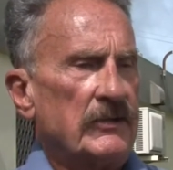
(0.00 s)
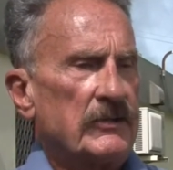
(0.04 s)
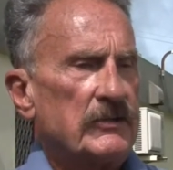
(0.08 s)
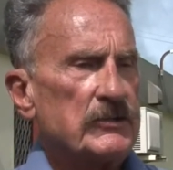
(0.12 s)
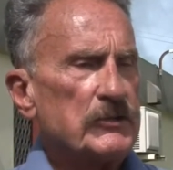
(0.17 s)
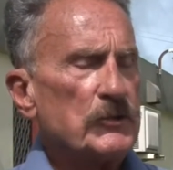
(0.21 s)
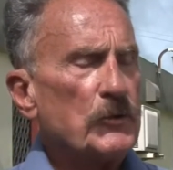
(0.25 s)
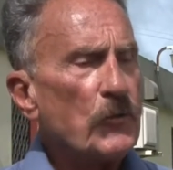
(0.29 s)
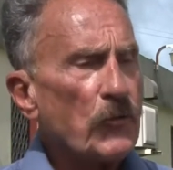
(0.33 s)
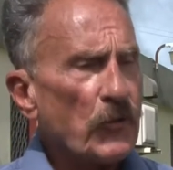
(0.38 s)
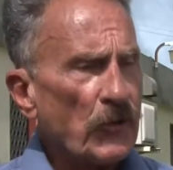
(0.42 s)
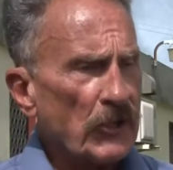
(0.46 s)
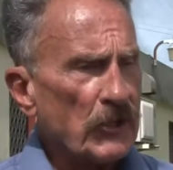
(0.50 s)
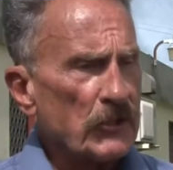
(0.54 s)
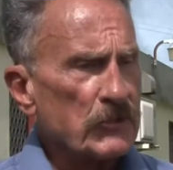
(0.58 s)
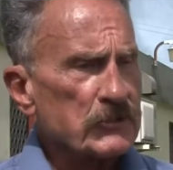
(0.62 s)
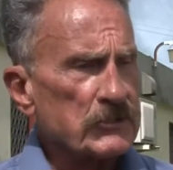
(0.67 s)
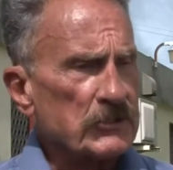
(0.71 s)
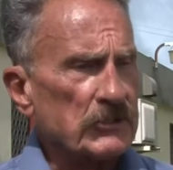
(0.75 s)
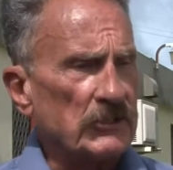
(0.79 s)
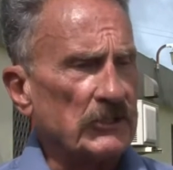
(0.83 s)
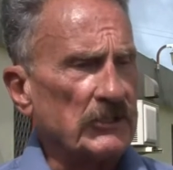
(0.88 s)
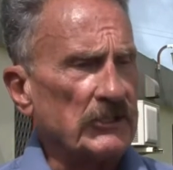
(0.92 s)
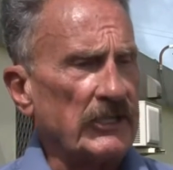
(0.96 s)

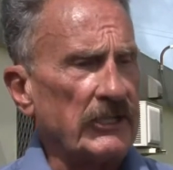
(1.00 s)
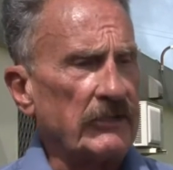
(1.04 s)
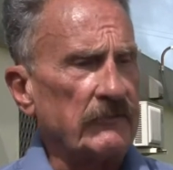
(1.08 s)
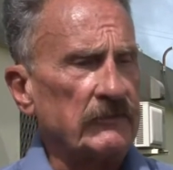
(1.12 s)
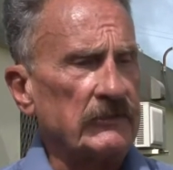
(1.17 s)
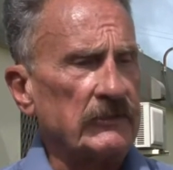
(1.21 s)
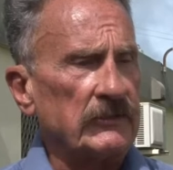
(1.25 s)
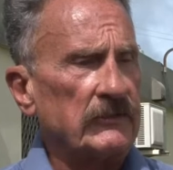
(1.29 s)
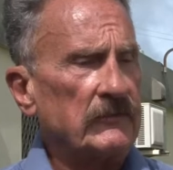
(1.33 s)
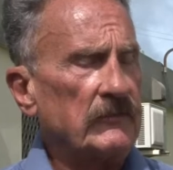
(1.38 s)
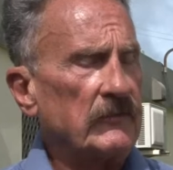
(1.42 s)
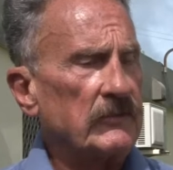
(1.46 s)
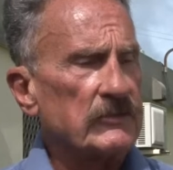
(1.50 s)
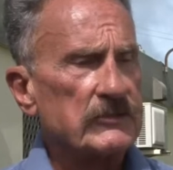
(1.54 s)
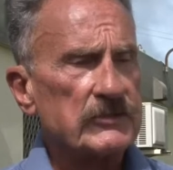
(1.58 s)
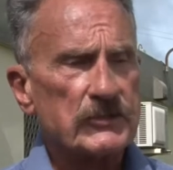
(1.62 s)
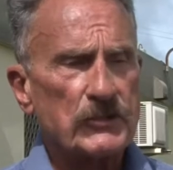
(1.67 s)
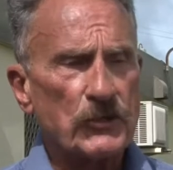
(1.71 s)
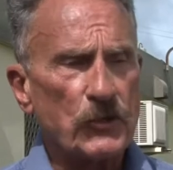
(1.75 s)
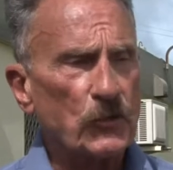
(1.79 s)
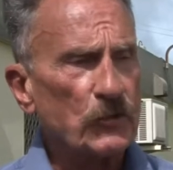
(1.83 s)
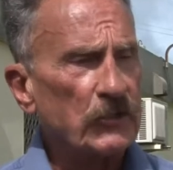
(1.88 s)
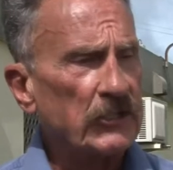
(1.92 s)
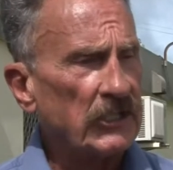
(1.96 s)
2011. There's
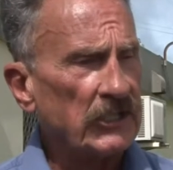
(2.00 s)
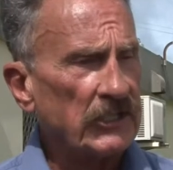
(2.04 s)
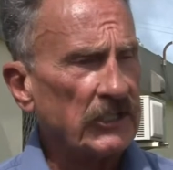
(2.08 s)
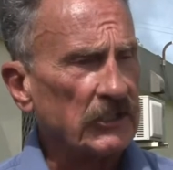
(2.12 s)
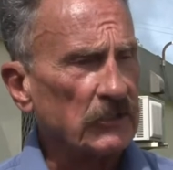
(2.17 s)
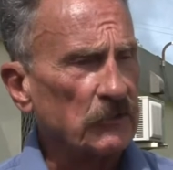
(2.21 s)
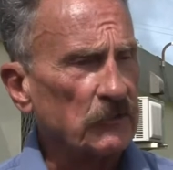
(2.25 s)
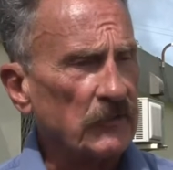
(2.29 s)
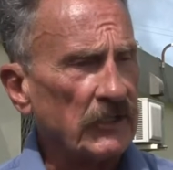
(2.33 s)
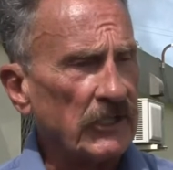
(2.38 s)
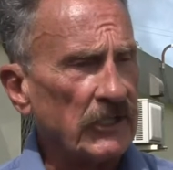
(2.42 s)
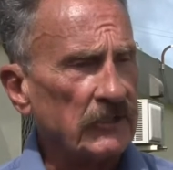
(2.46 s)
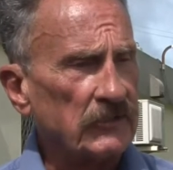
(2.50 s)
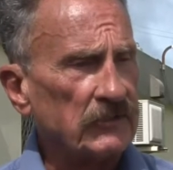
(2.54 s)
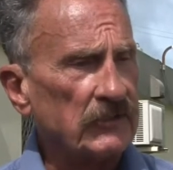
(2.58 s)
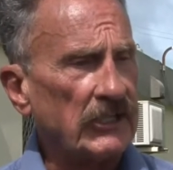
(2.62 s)
no getting around